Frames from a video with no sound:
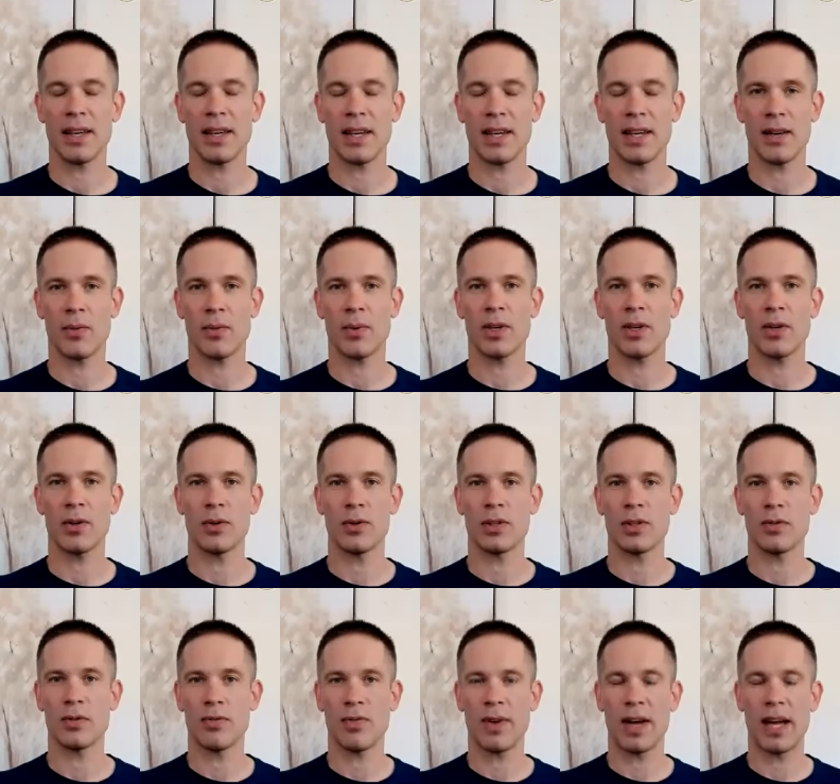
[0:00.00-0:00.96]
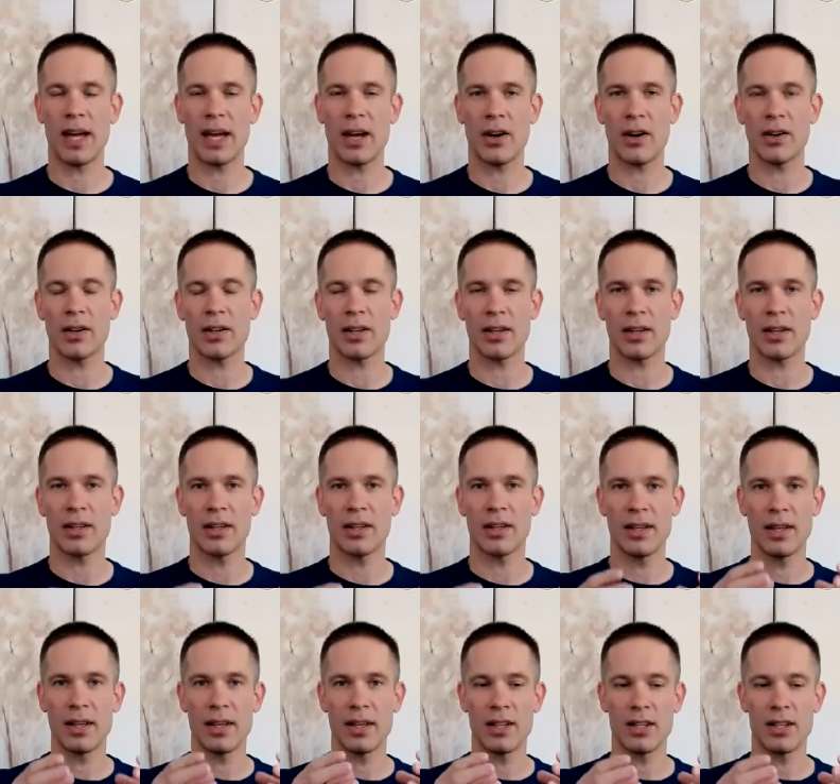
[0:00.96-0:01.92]
and we use the fire to
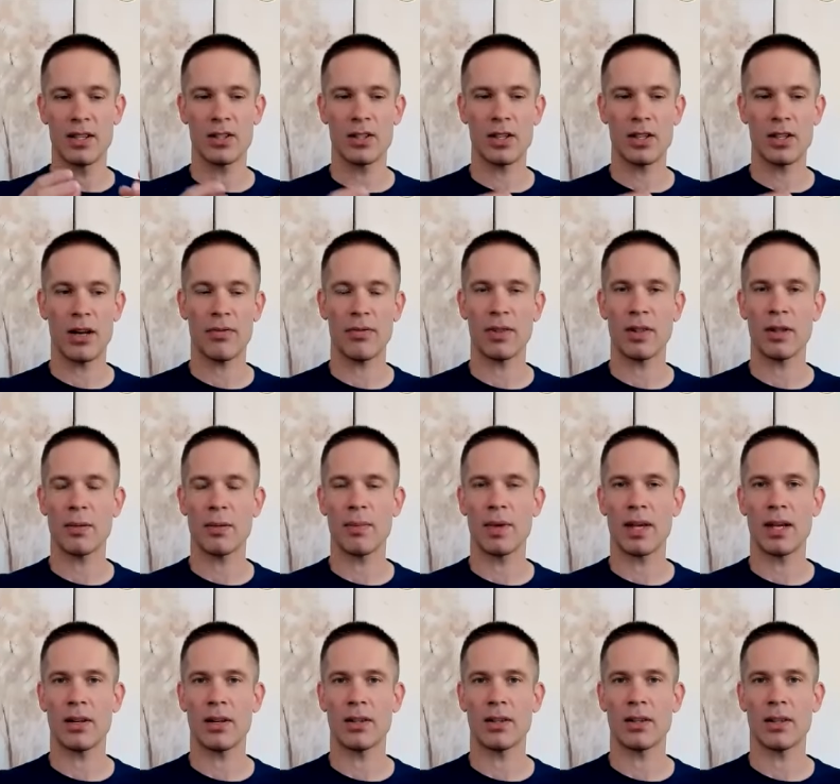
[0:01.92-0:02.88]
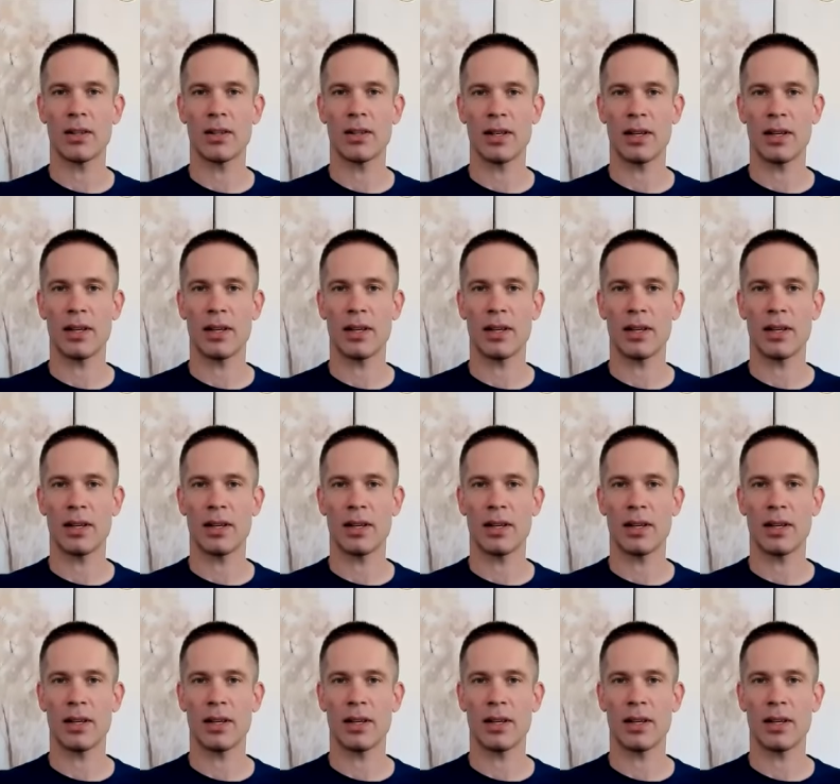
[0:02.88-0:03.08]
soften the metal